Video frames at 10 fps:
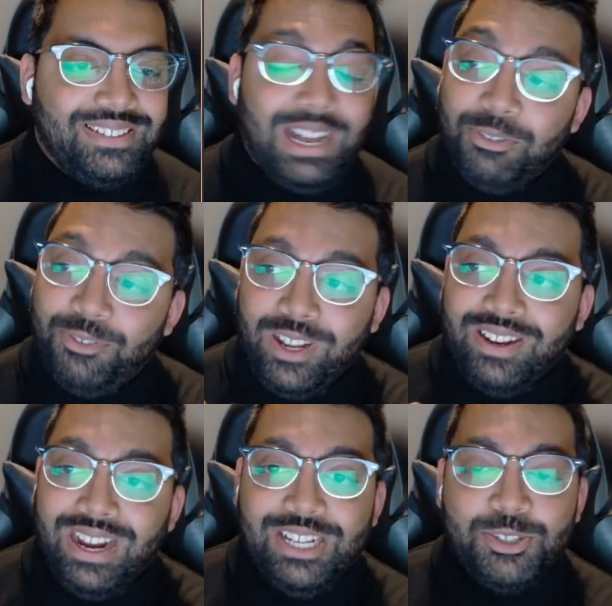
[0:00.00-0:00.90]
That was fun.
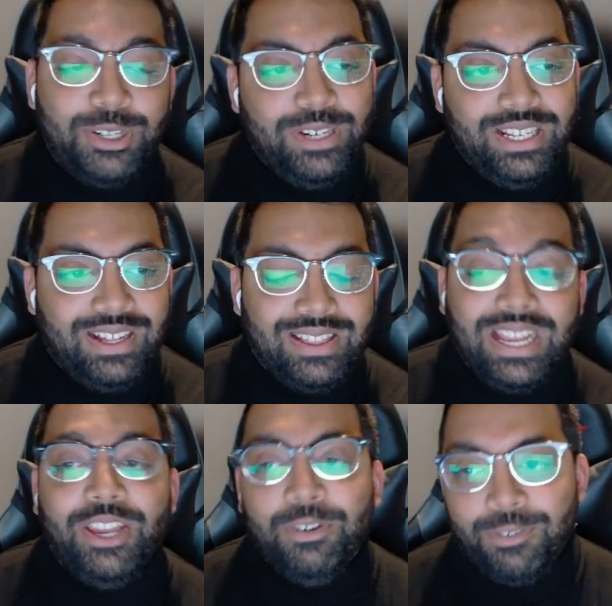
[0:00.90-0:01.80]
I enjoyed reading that.
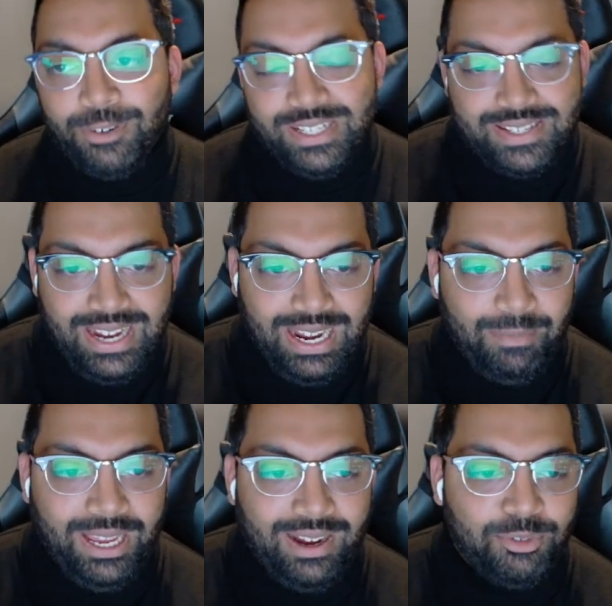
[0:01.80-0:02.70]
Thank you for entertaining
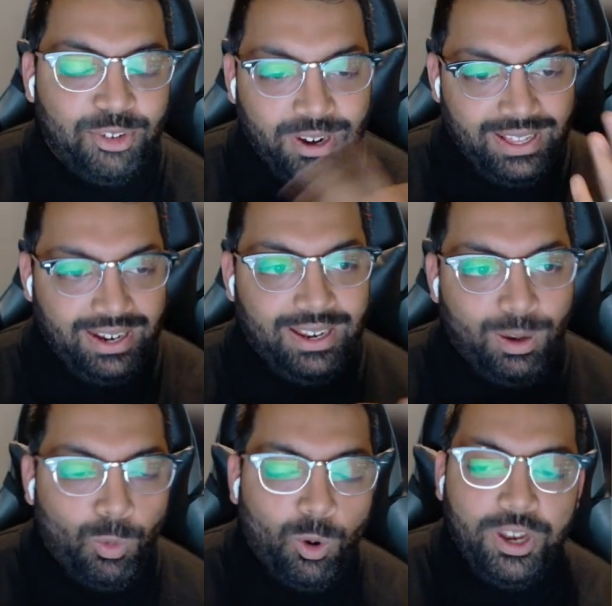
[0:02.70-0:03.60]
me. I'm sorry that I
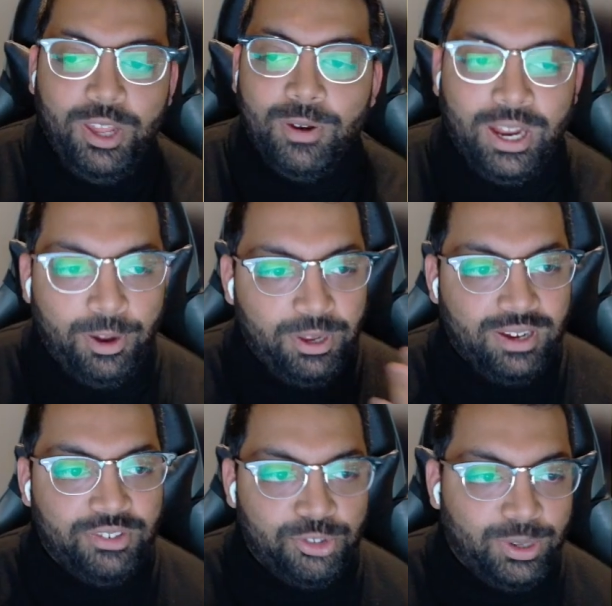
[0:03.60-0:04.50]
didn't warn you. I hope you
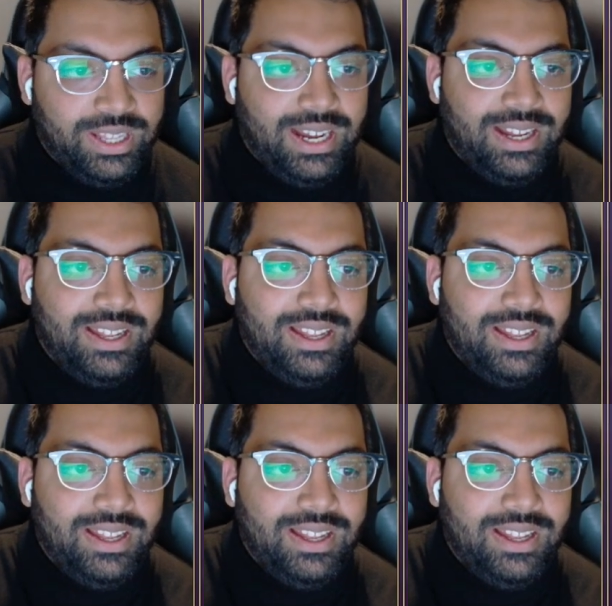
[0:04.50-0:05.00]
guys enjoyed that.